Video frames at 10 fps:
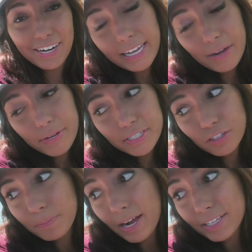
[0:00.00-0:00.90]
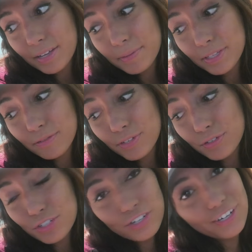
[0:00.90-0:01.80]
And I can't wait to look back at them in the
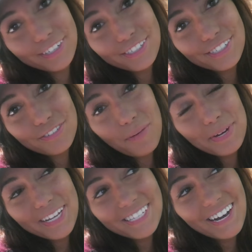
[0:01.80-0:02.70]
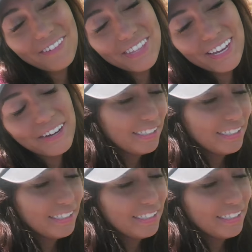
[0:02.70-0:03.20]
future and just reminisce at everything.